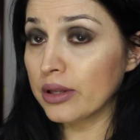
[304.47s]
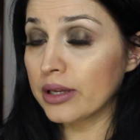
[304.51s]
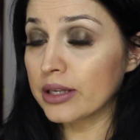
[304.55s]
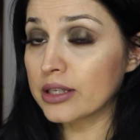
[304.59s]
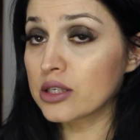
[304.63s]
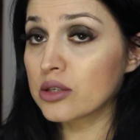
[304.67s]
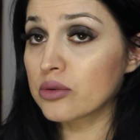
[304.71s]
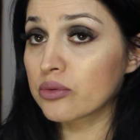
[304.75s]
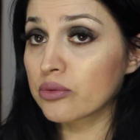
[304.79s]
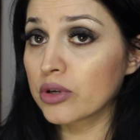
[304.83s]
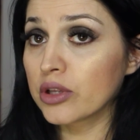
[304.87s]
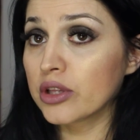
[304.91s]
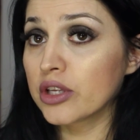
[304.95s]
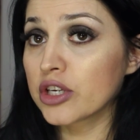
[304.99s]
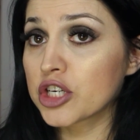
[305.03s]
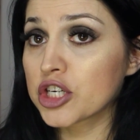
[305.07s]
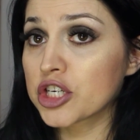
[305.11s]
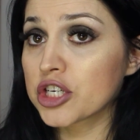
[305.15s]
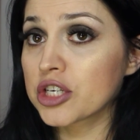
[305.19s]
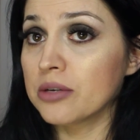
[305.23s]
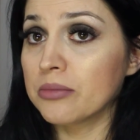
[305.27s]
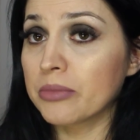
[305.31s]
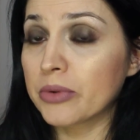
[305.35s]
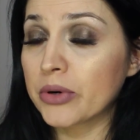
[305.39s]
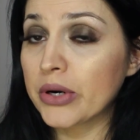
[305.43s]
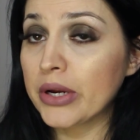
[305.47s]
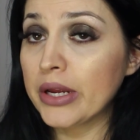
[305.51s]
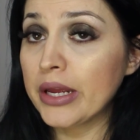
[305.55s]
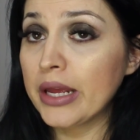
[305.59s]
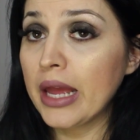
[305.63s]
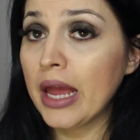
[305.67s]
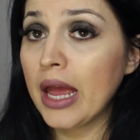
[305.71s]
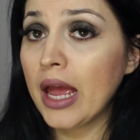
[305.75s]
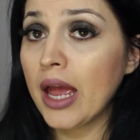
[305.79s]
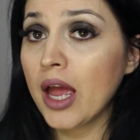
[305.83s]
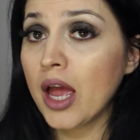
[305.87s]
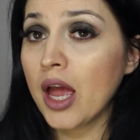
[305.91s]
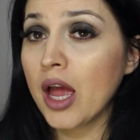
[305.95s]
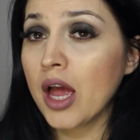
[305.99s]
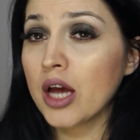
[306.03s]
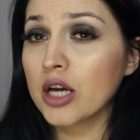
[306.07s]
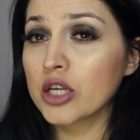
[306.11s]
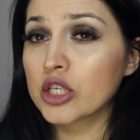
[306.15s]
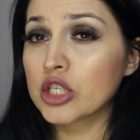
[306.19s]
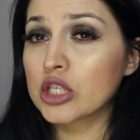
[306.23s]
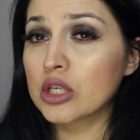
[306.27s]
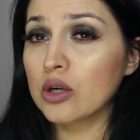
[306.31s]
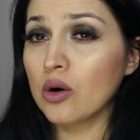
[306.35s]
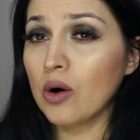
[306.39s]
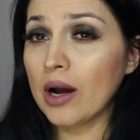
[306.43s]
It's really shimmery.
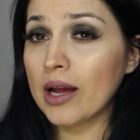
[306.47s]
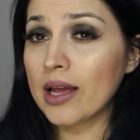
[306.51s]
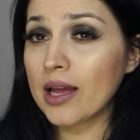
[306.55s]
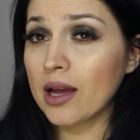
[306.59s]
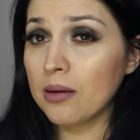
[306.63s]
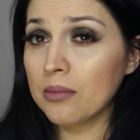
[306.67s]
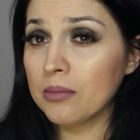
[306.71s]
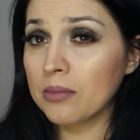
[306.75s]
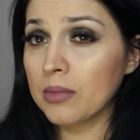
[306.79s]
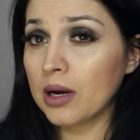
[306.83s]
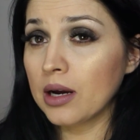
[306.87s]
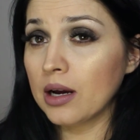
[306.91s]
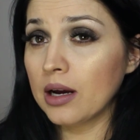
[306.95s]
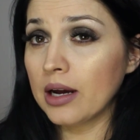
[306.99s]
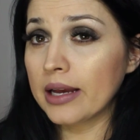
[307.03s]
So I am,